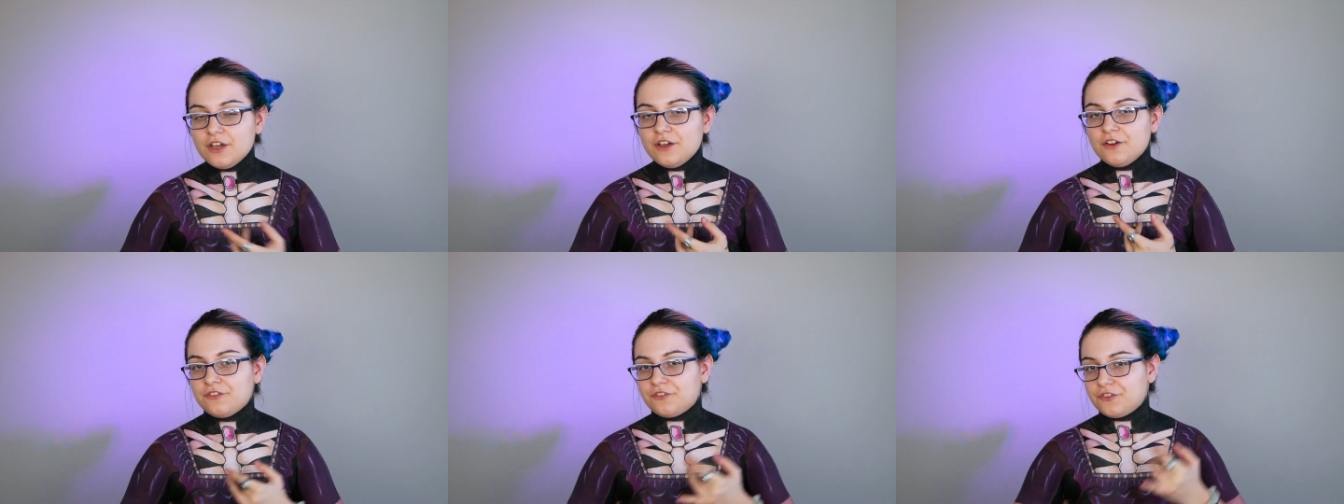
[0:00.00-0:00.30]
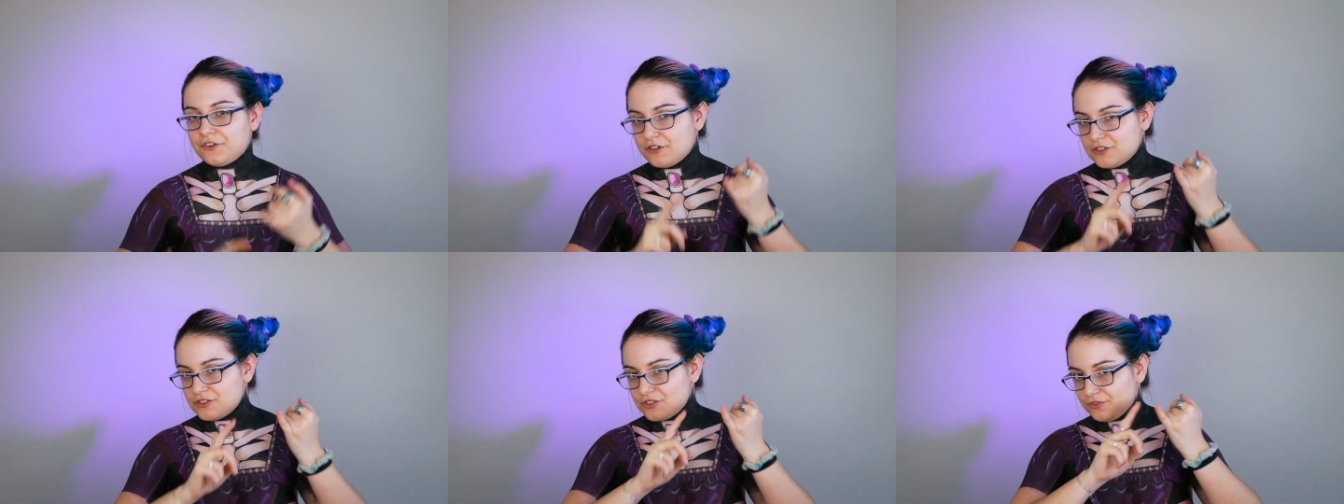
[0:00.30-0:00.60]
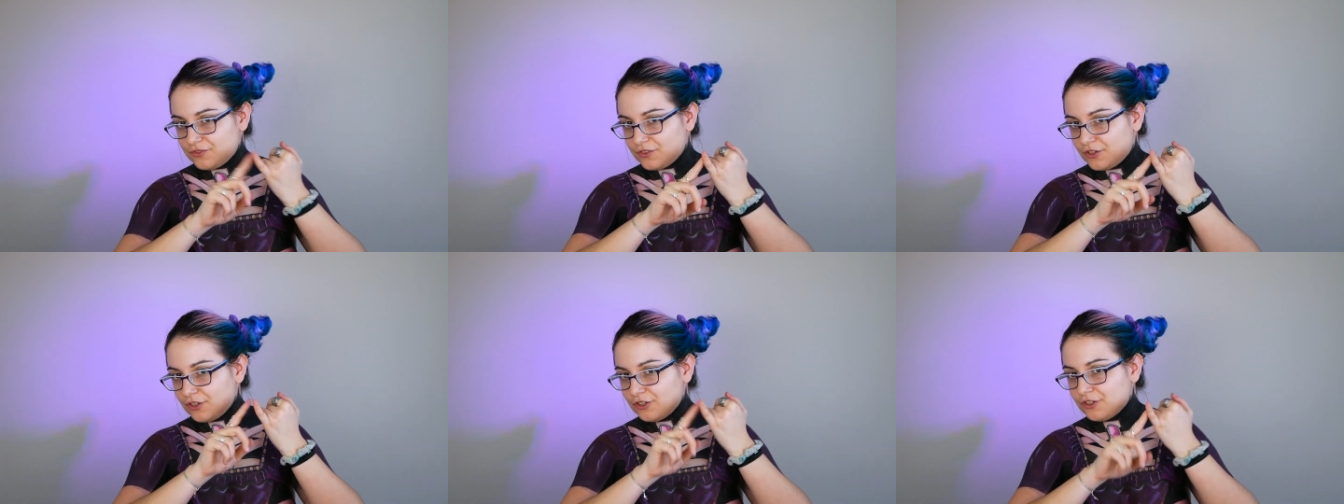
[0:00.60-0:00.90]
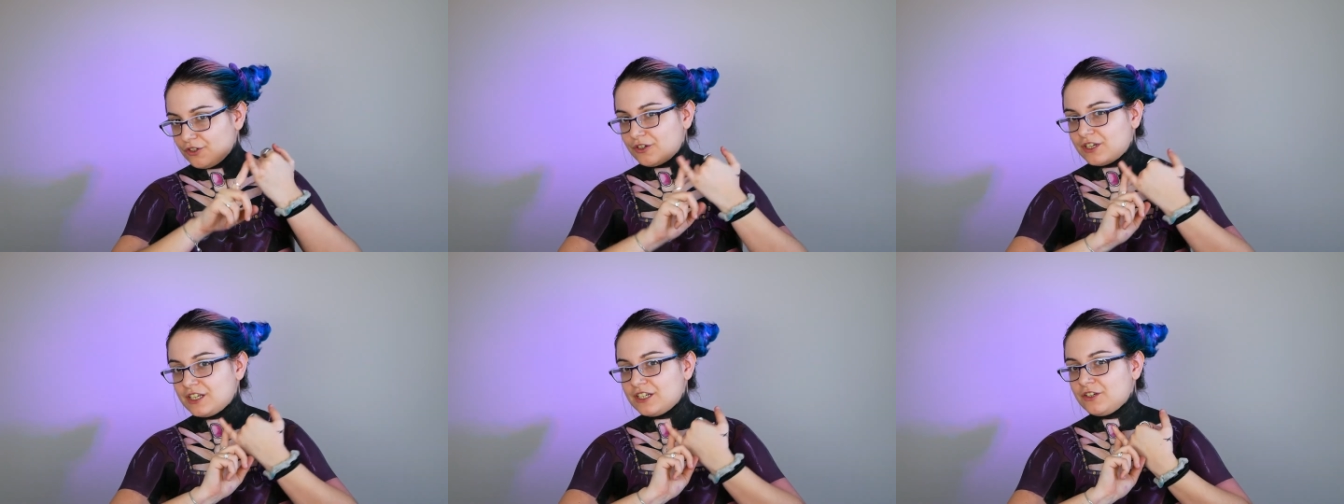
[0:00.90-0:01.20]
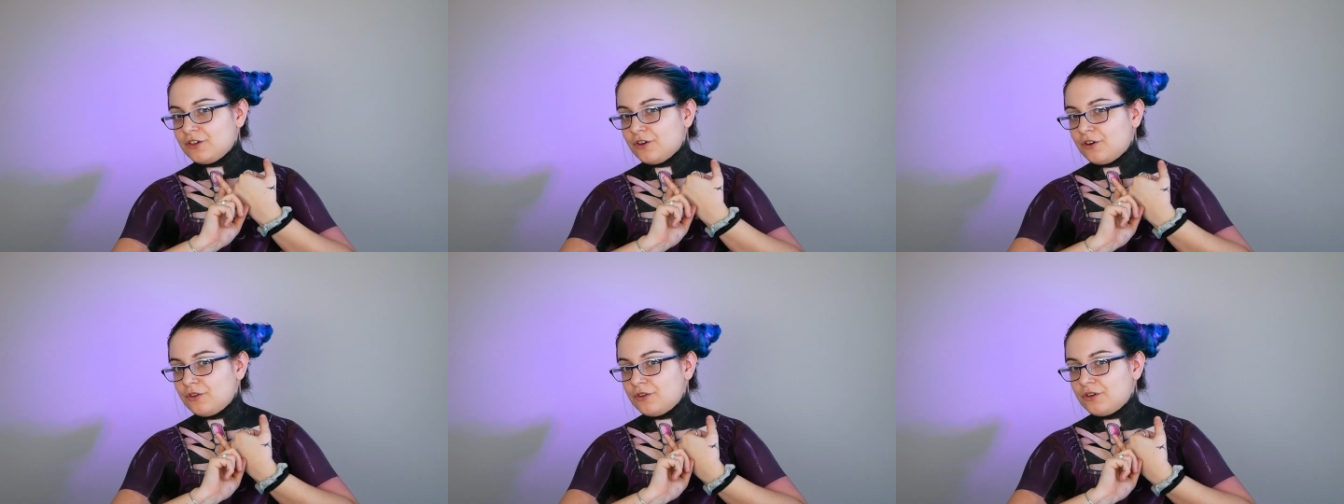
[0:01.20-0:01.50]
first of all, you can
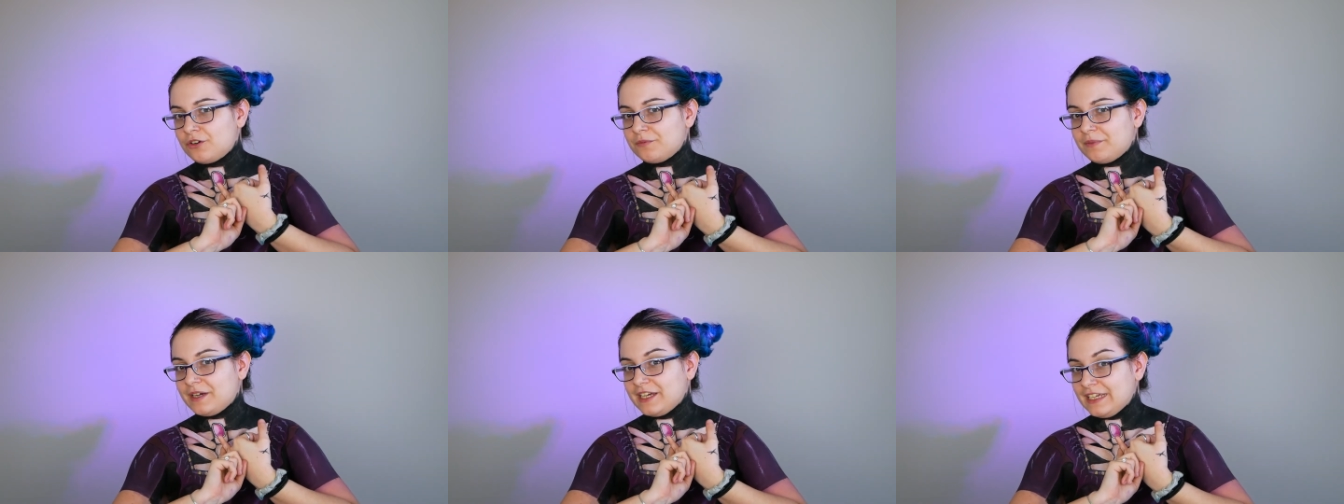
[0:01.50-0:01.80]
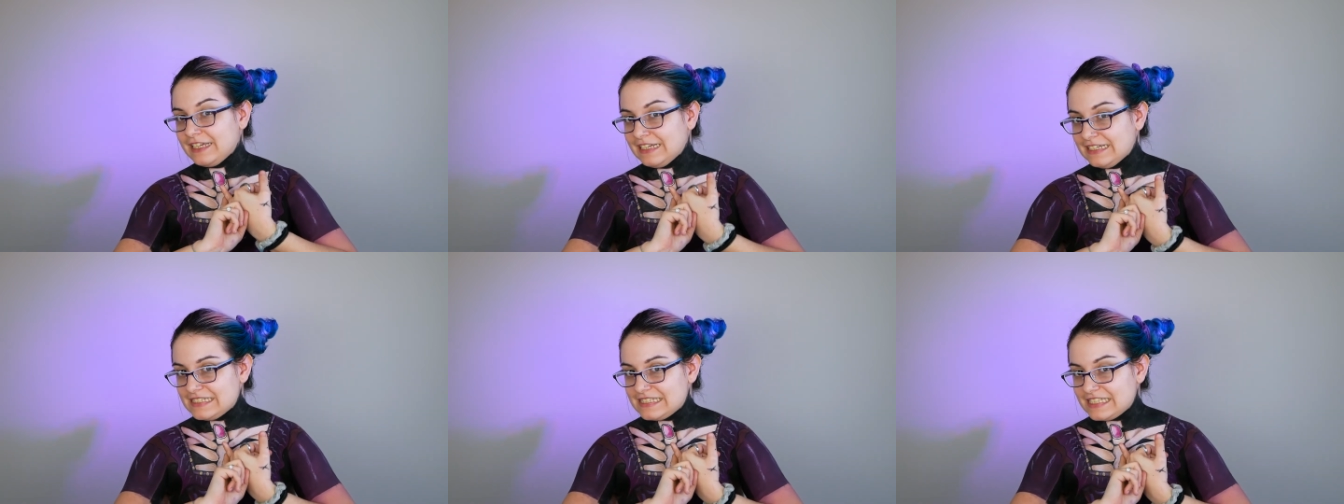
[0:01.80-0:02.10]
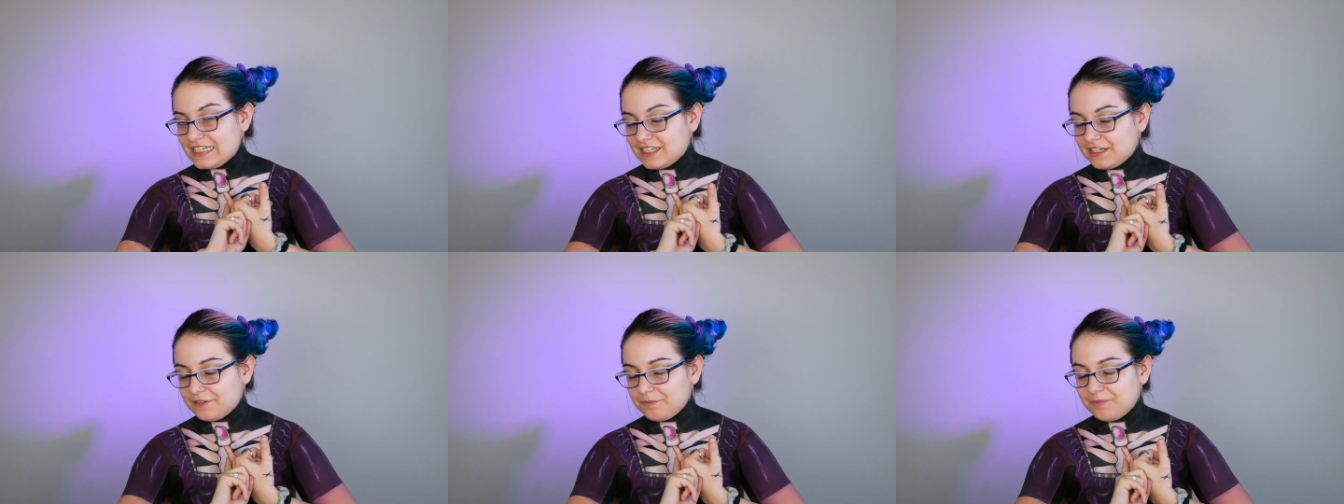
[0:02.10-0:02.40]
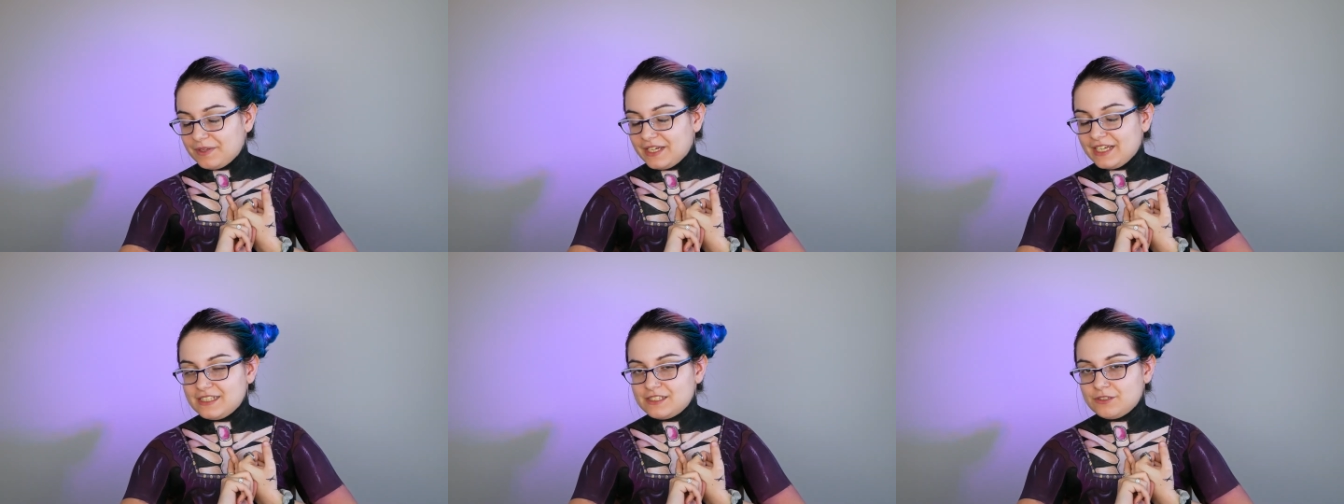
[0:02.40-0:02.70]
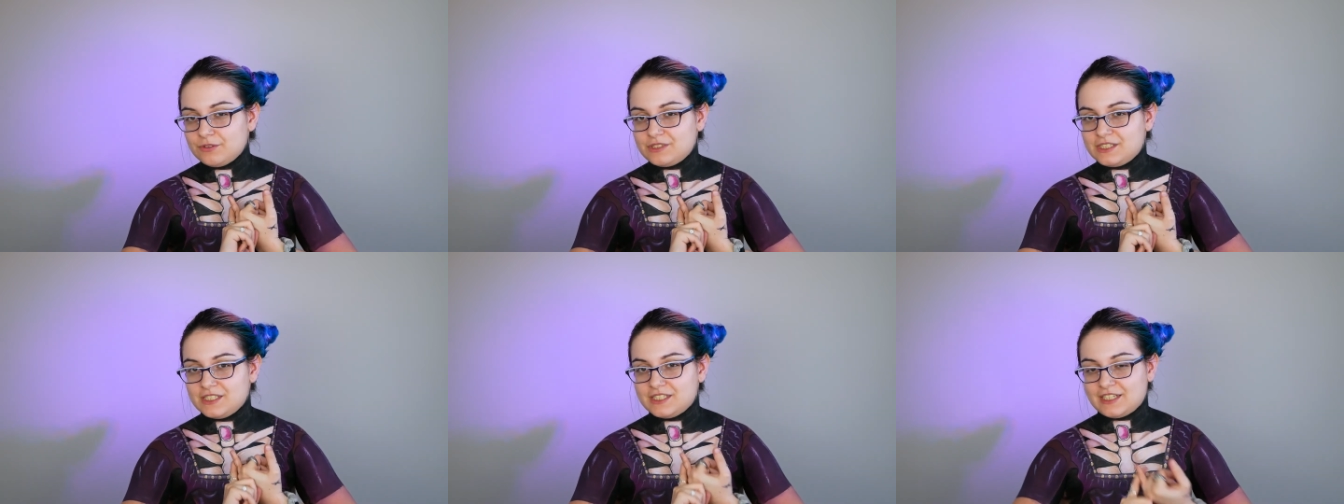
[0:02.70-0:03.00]
go on my Instagram page,
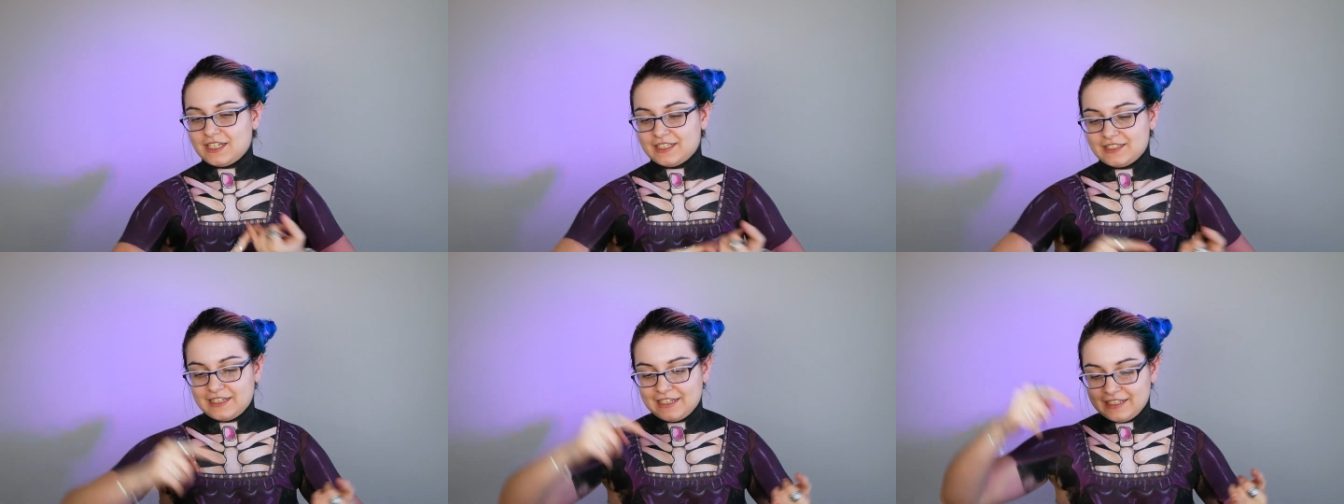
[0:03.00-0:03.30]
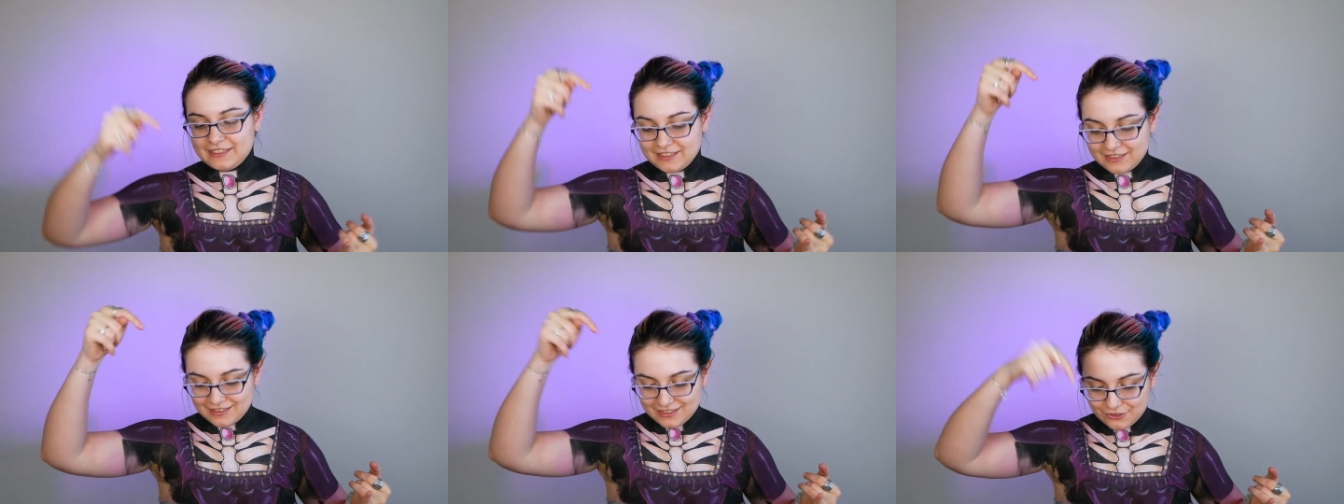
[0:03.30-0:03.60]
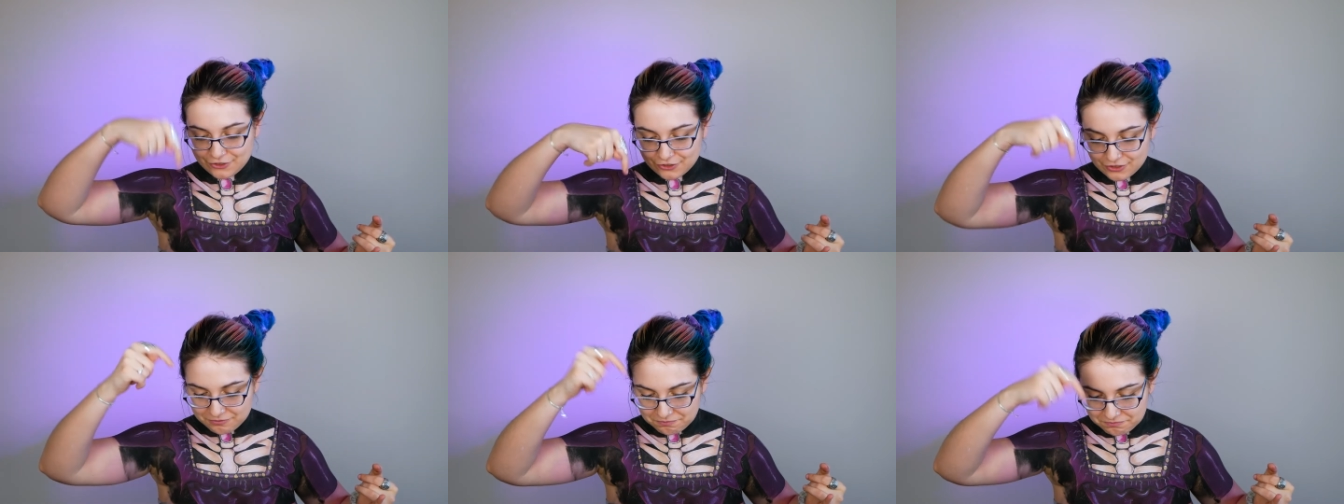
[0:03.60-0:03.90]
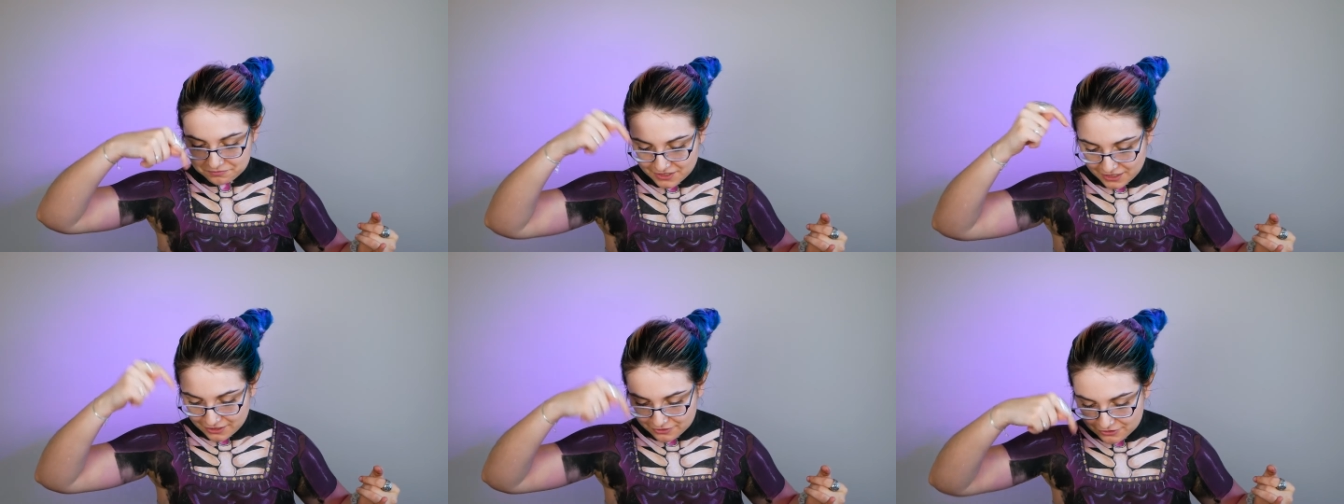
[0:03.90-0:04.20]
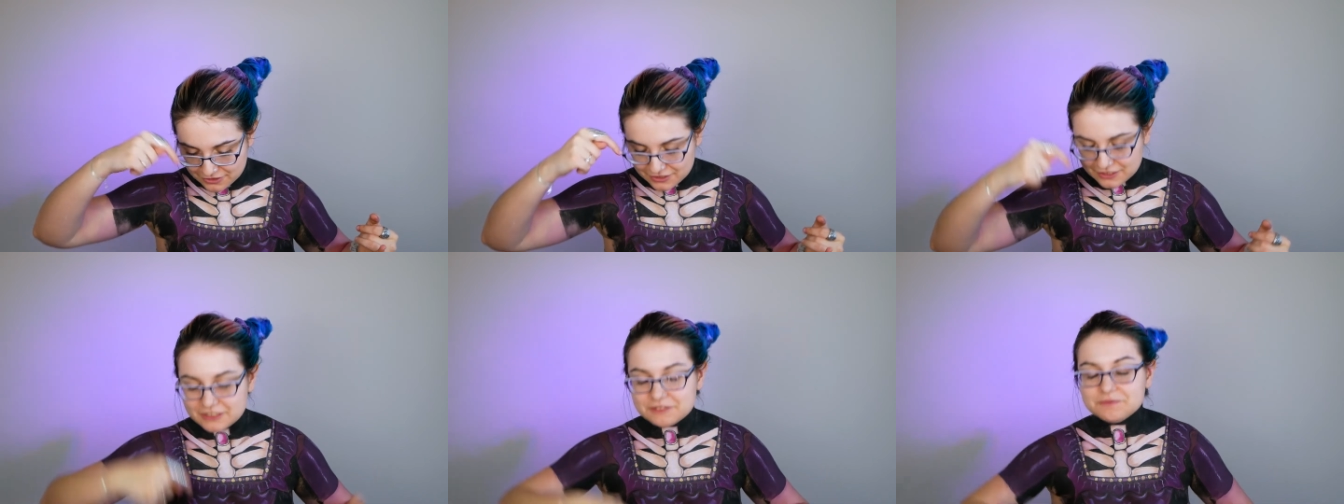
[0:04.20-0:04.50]
which is Catlady Antigoni, down
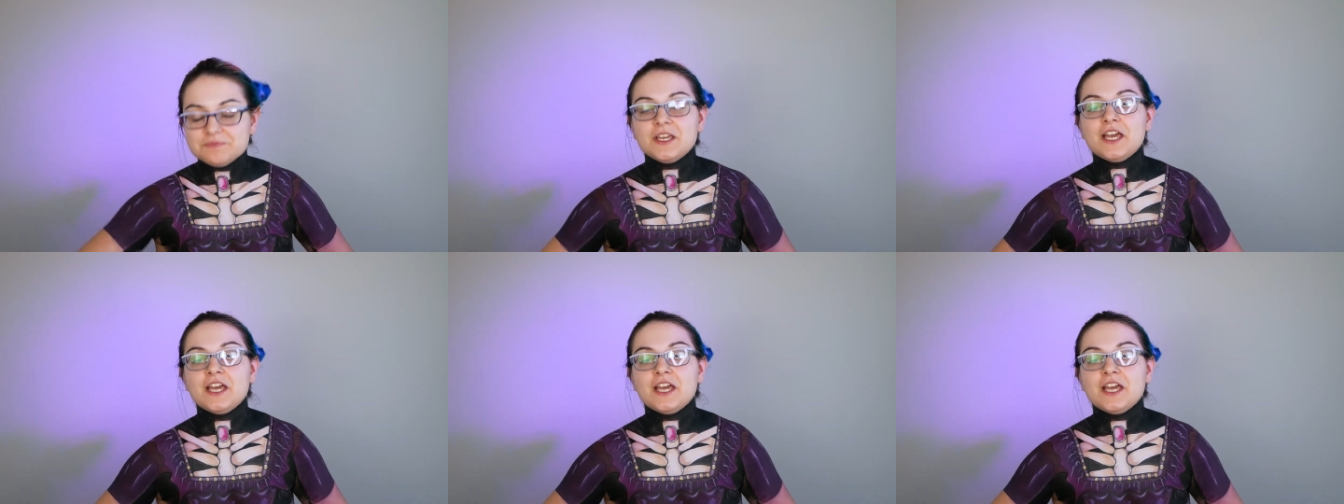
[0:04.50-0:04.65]
here.